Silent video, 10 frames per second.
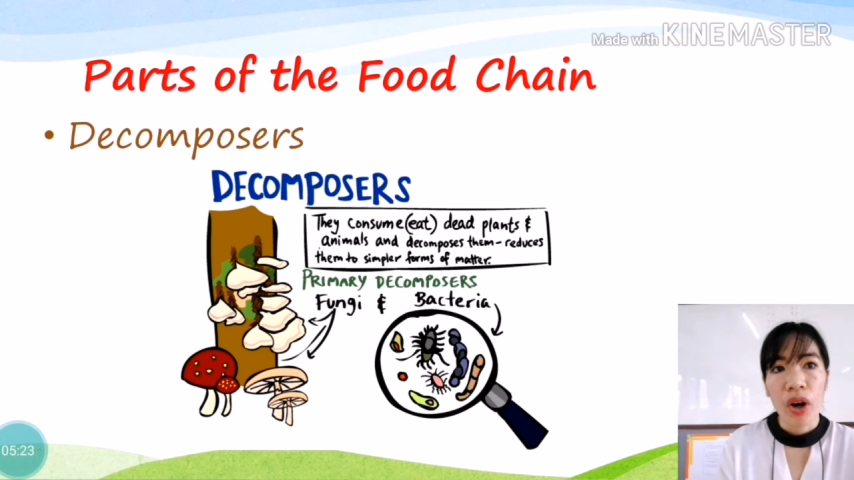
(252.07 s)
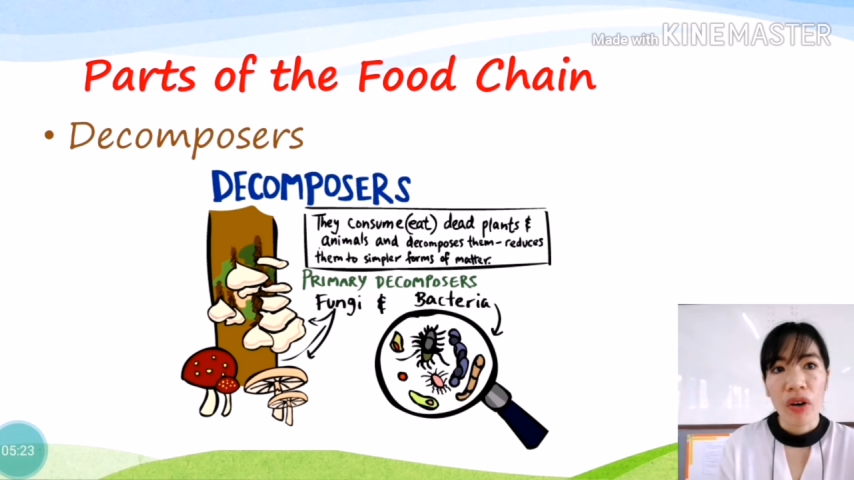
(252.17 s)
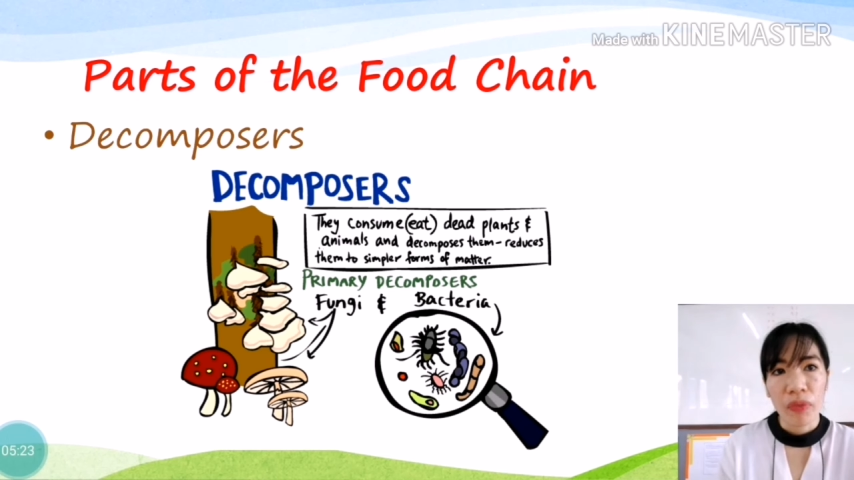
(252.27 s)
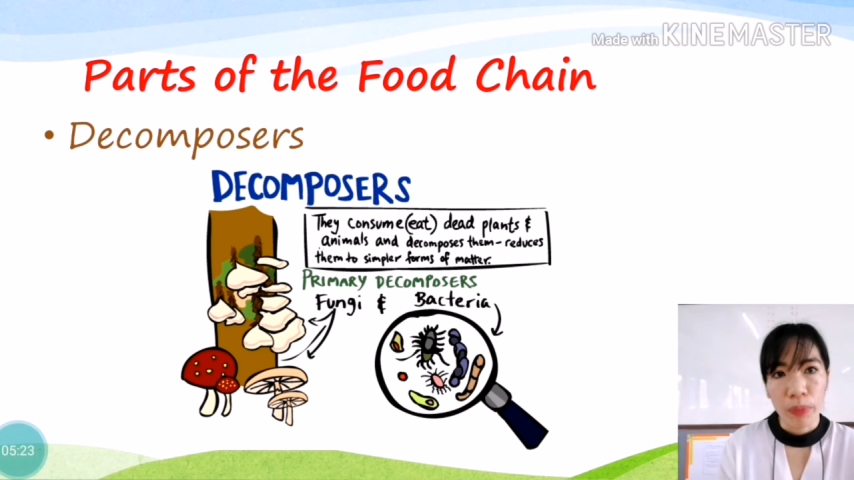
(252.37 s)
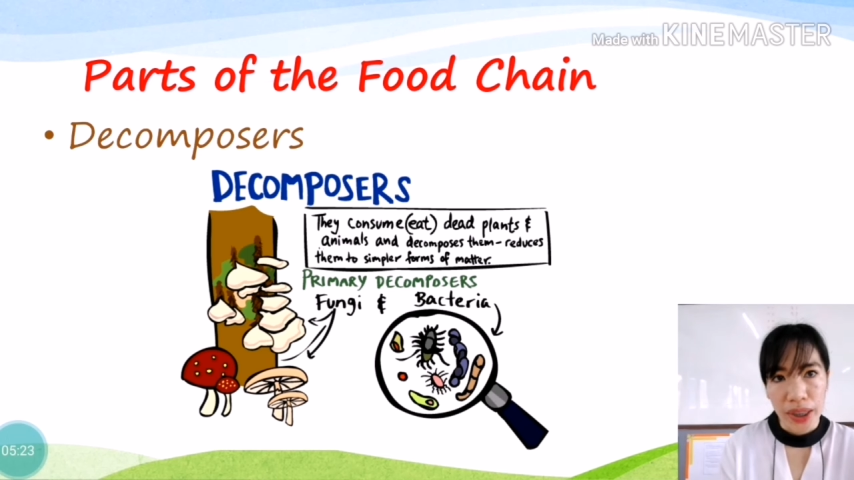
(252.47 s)

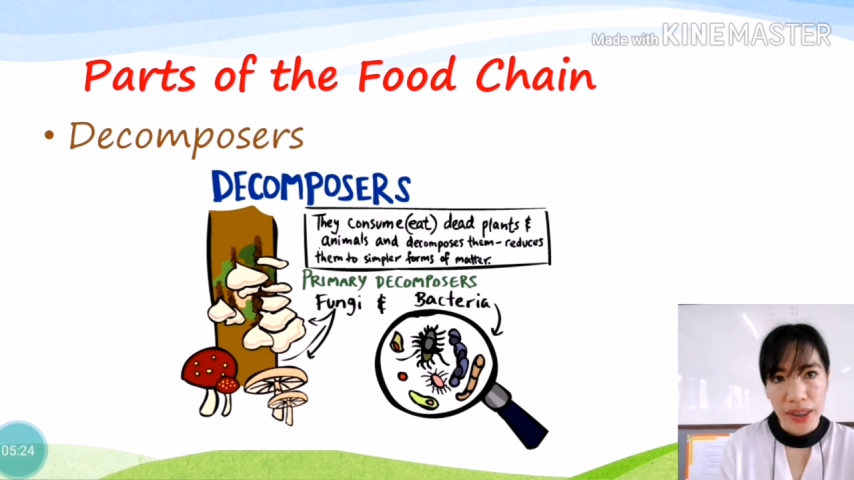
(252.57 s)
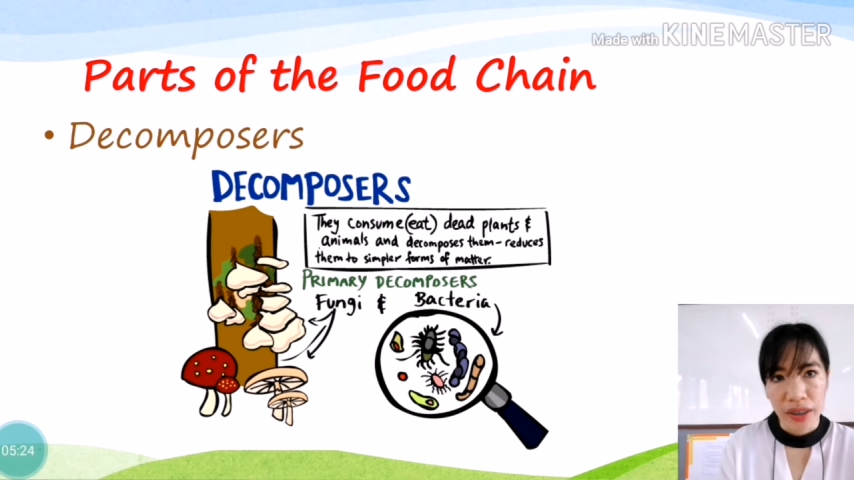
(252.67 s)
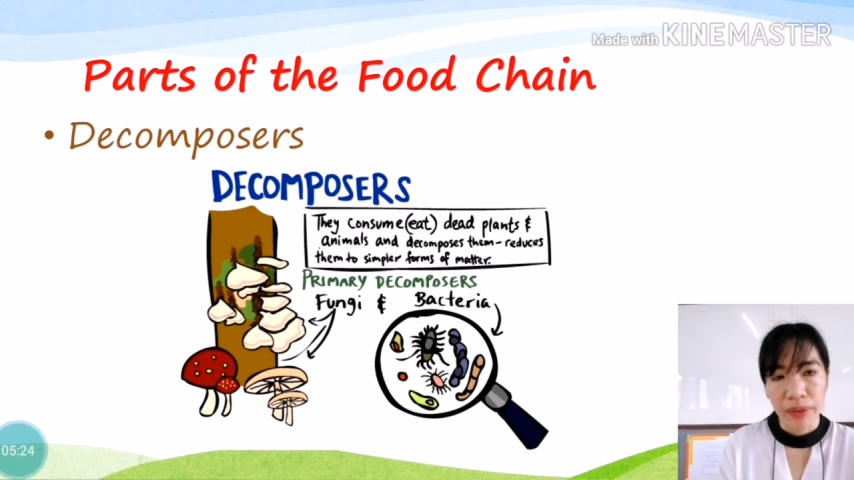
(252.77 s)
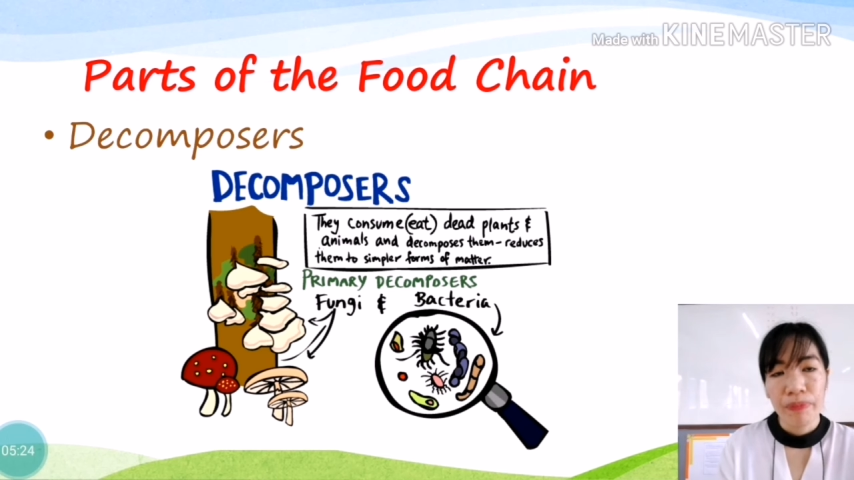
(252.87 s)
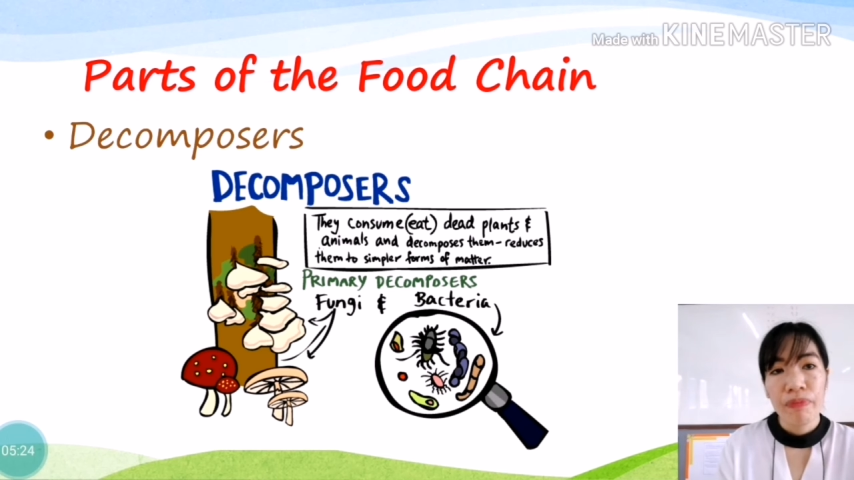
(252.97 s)
of
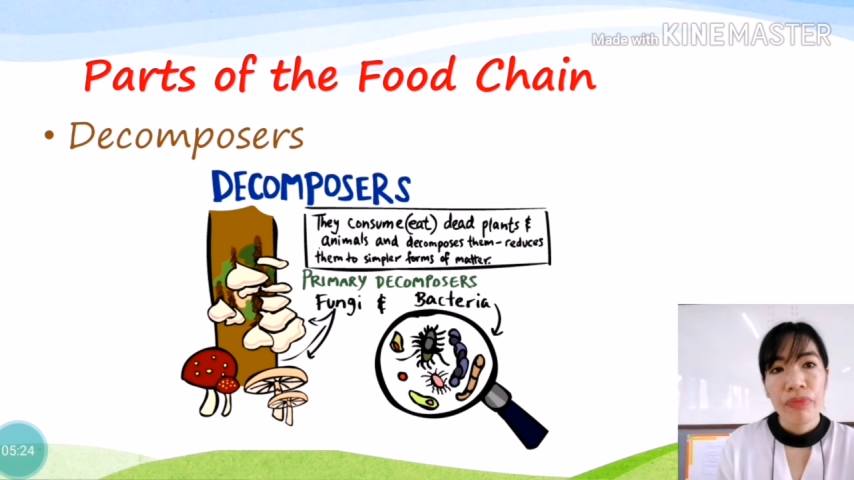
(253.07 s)
matter.